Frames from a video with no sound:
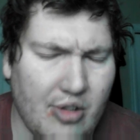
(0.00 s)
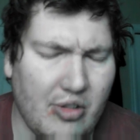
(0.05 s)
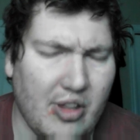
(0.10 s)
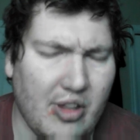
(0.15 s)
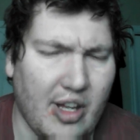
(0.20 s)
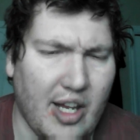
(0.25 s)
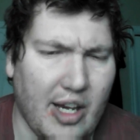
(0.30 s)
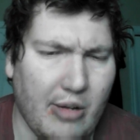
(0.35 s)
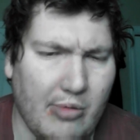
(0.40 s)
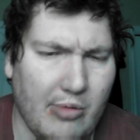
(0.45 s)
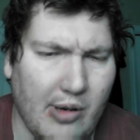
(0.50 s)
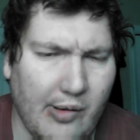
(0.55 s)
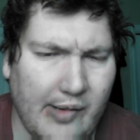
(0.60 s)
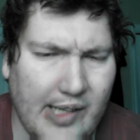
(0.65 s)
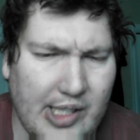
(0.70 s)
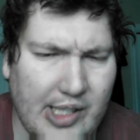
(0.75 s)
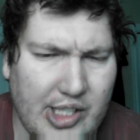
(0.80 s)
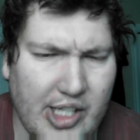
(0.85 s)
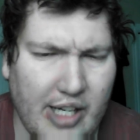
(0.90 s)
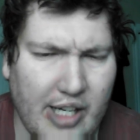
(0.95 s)
to the hero
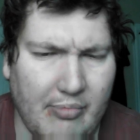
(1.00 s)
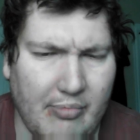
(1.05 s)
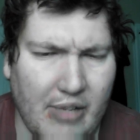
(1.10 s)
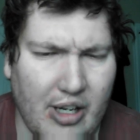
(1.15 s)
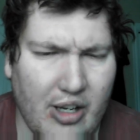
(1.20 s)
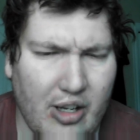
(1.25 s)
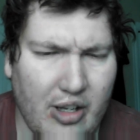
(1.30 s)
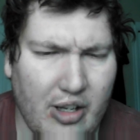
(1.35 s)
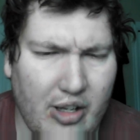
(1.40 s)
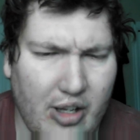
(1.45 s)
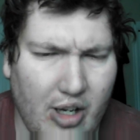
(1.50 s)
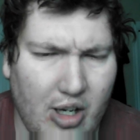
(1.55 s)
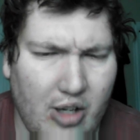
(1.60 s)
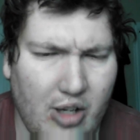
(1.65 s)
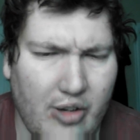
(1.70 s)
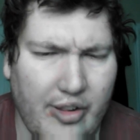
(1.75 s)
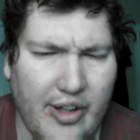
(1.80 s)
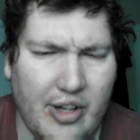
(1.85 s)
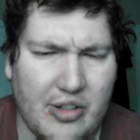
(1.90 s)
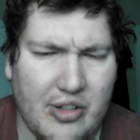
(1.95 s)
with Gem,
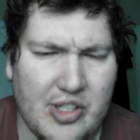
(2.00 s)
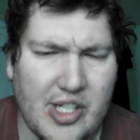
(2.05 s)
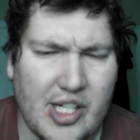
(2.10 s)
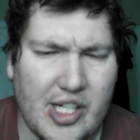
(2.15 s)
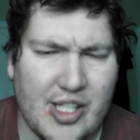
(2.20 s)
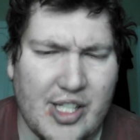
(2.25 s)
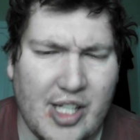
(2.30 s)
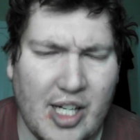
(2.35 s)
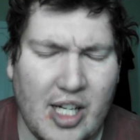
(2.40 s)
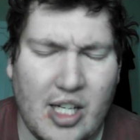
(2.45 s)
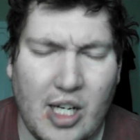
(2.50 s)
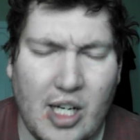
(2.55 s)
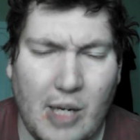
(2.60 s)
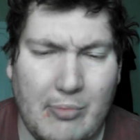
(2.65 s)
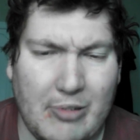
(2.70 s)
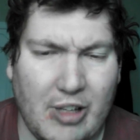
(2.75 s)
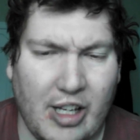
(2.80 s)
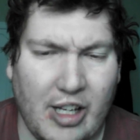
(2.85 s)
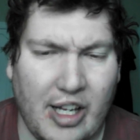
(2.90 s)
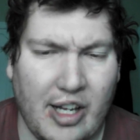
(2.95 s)
although she's
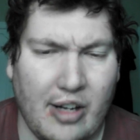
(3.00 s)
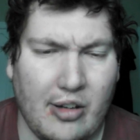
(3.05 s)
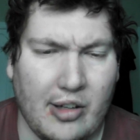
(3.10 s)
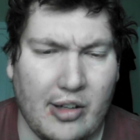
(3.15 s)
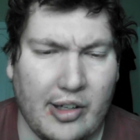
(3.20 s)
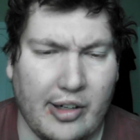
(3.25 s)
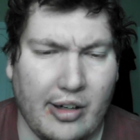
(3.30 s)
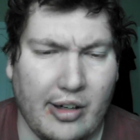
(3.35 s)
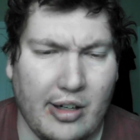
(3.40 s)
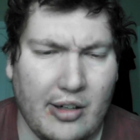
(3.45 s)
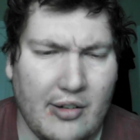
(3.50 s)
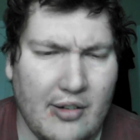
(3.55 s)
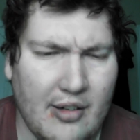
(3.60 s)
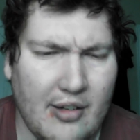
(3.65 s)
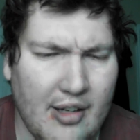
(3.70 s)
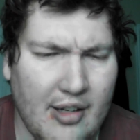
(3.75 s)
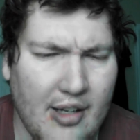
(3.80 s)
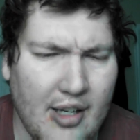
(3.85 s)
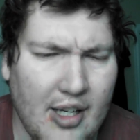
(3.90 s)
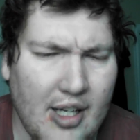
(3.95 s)
unable to kill her.
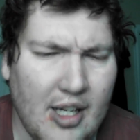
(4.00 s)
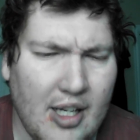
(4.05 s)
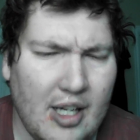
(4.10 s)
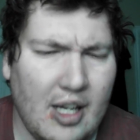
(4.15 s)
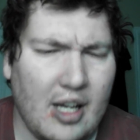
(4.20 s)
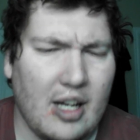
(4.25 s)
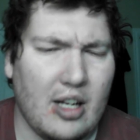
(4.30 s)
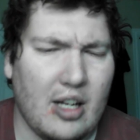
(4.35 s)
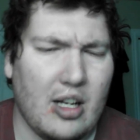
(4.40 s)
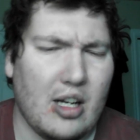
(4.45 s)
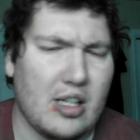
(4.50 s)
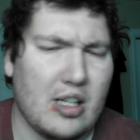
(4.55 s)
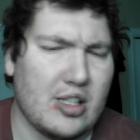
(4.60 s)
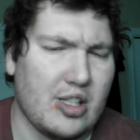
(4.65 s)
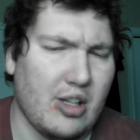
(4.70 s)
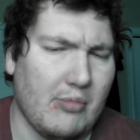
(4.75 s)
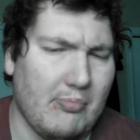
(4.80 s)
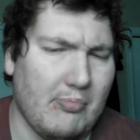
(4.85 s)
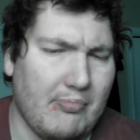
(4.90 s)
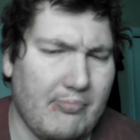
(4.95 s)

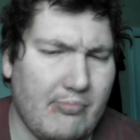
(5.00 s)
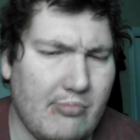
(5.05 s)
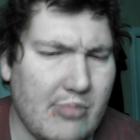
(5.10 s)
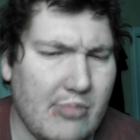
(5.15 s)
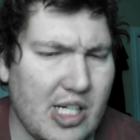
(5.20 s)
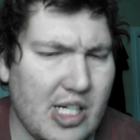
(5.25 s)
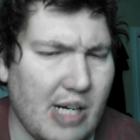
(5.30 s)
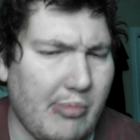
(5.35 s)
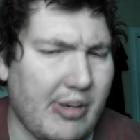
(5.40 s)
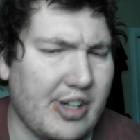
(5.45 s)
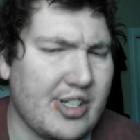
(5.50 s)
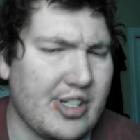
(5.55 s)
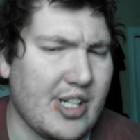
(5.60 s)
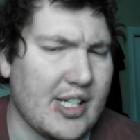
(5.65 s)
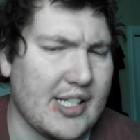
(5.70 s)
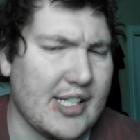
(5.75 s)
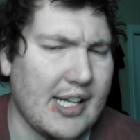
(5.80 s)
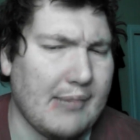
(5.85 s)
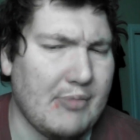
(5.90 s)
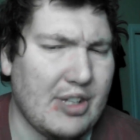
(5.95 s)
Costume. She wears
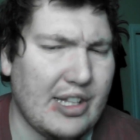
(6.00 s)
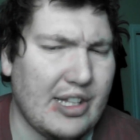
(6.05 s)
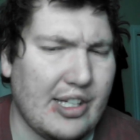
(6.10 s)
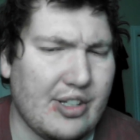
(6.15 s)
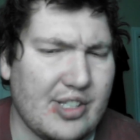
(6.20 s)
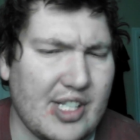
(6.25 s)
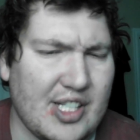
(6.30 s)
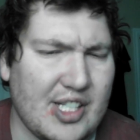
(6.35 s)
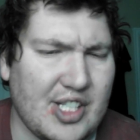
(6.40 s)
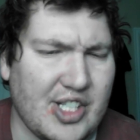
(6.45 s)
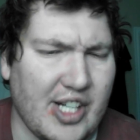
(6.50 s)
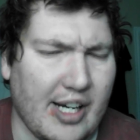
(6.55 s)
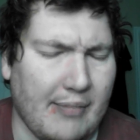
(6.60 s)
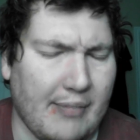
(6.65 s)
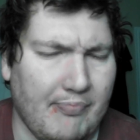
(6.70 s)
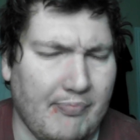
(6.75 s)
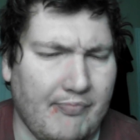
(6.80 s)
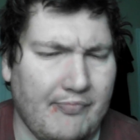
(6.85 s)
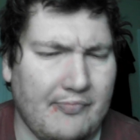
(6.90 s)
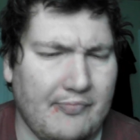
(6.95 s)
the same clothes as Gem.
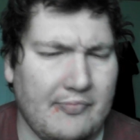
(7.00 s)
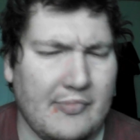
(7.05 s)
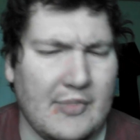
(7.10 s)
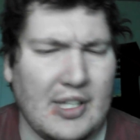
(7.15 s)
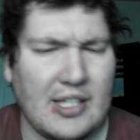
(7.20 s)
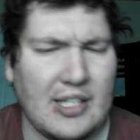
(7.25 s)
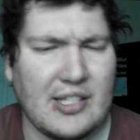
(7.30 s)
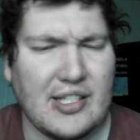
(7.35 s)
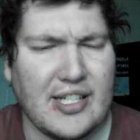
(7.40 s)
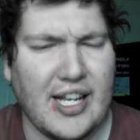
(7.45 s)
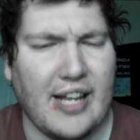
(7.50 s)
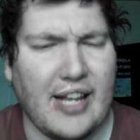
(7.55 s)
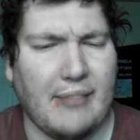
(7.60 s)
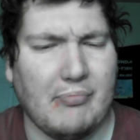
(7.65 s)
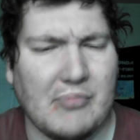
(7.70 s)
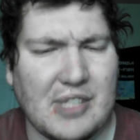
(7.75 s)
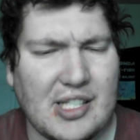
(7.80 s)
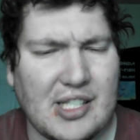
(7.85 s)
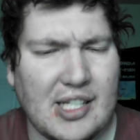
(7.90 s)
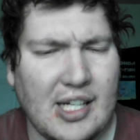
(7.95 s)

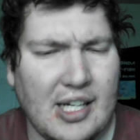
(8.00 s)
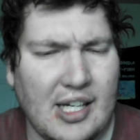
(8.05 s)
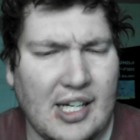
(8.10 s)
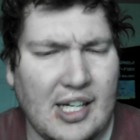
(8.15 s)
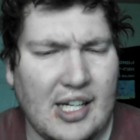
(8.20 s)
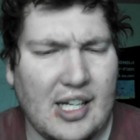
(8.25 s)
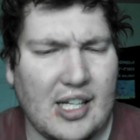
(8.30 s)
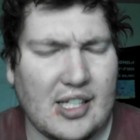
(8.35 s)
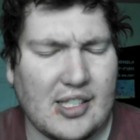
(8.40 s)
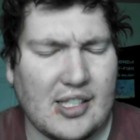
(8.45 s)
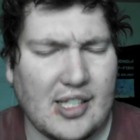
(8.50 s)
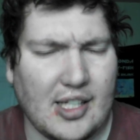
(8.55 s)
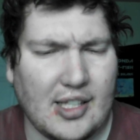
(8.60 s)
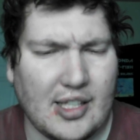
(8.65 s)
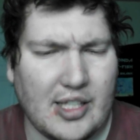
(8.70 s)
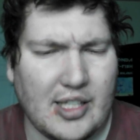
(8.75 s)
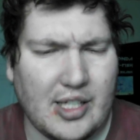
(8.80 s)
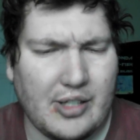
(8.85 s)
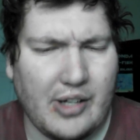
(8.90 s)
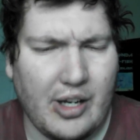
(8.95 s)
Teams.
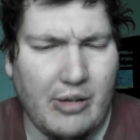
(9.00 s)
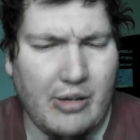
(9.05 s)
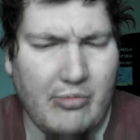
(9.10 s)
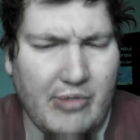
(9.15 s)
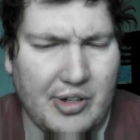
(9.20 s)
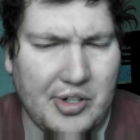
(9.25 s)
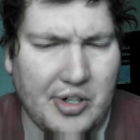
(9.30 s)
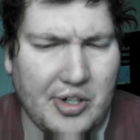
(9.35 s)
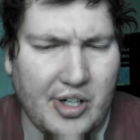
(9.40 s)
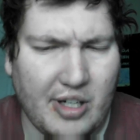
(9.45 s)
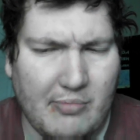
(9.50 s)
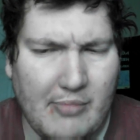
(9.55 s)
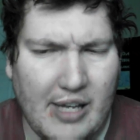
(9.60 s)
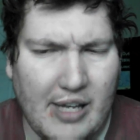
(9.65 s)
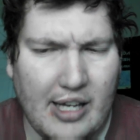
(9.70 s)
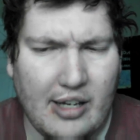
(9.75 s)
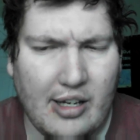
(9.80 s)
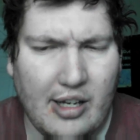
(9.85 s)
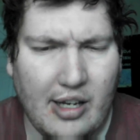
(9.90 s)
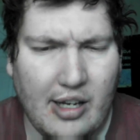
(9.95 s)
Solitary with Dark
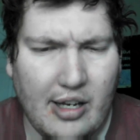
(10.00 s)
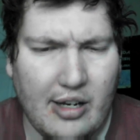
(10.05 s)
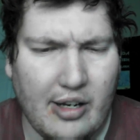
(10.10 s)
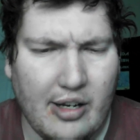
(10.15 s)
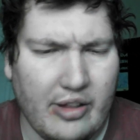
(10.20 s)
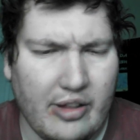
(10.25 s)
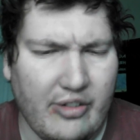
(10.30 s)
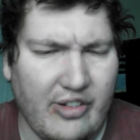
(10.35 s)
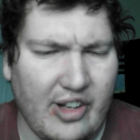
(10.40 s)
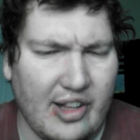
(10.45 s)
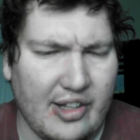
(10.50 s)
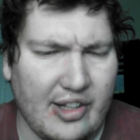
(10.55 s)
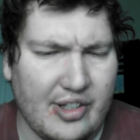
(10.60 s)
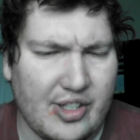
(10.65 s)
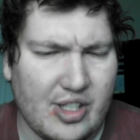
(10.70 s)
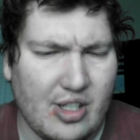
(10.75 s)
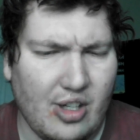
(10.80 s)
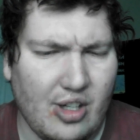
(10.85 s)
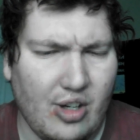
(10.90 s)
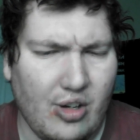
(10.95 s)
Meg and other
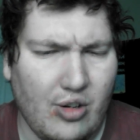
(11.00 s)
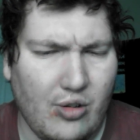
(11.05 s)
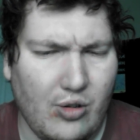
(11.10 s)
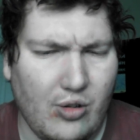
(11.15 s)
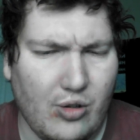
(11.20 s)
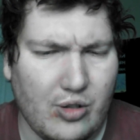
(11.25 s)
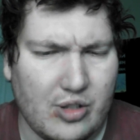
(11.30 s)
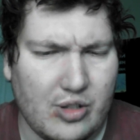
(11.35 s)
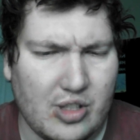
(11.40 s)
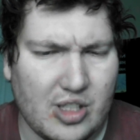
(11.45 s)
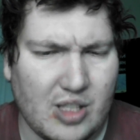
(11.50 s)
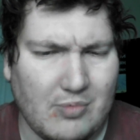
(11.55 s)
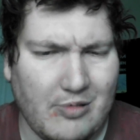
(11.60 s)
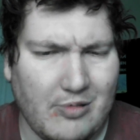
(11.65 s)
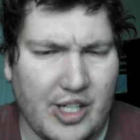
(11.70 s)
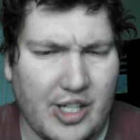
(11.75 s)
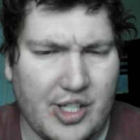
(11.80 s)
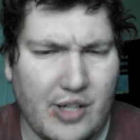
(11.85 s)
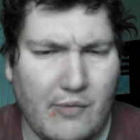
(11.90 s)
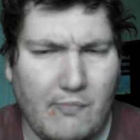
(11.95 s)
villains. Original
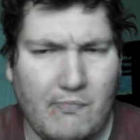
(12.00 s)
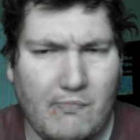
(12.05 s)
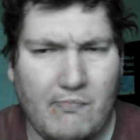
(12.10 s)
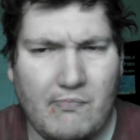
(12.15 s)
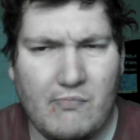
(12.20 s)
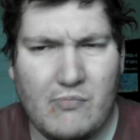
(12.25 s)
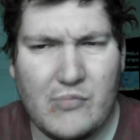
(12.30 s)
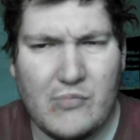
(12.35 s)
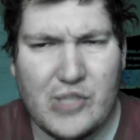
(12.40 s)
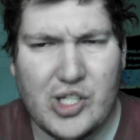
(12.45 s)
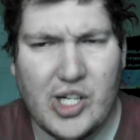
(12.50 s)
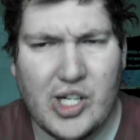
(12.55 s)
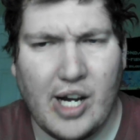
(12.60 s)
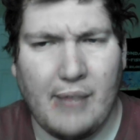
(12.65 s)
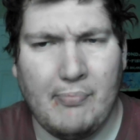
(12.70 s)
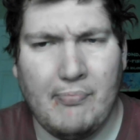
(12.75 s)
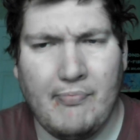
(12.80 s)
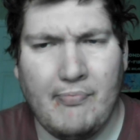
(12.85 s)
inspiration? Gem.